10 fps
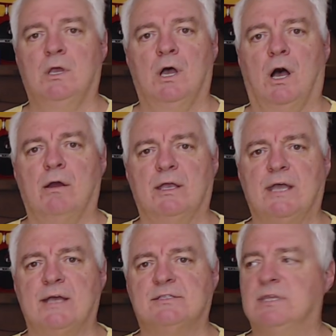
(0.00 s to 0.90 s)
All right,
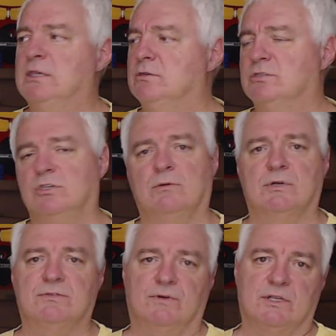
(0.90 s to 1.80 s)
guys, thank you so
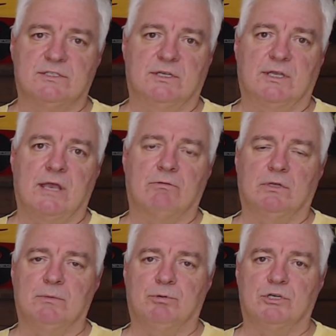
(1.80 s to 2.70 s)
much for listening. I
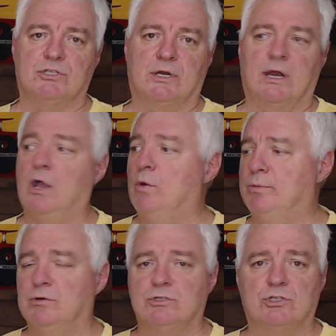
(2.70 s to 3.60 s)
really appreciate it. I hope
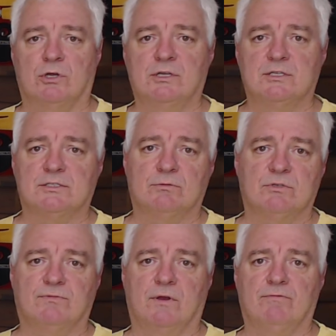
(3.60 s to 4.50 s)
you enjoyed this. It
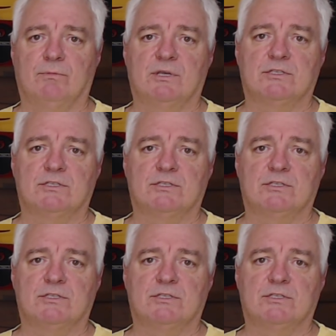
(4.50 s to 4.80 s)
was fun for me.